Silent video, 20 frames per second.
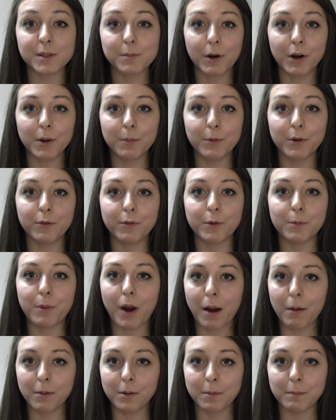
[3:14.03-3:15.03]
A smarter move would
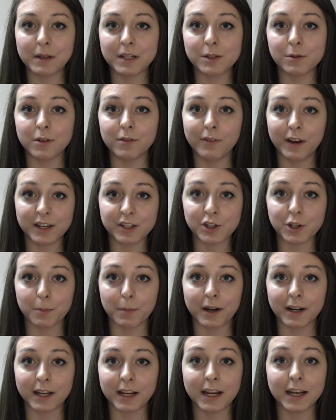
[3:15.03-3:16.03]
probably be to invest your
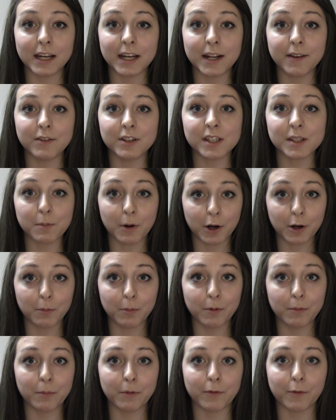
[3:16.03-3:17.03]
money, and an even smarter
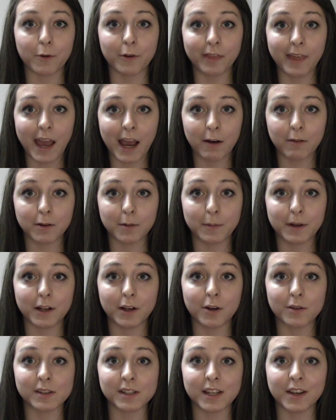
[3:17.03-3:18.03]
move before that would be to
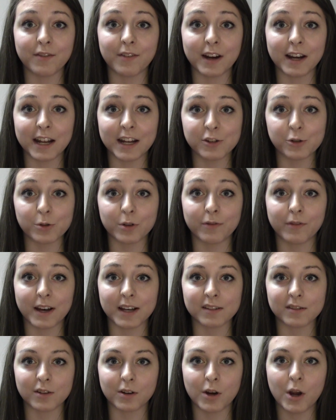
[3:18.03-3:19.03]
go see a financial
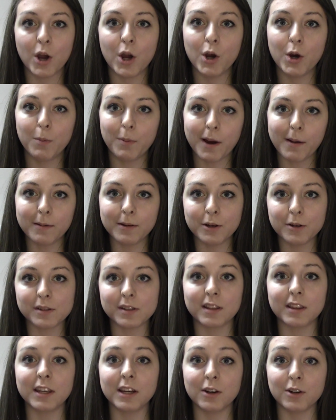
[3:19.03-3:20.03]
advisor who probably knows
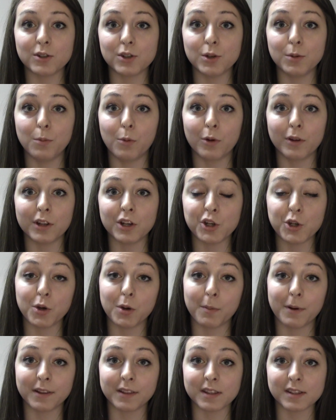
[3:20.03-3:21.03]
a thing or two more than you
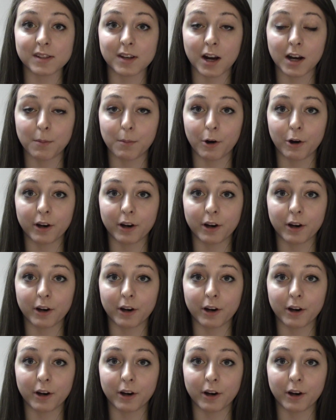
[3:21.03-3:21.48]
about the stock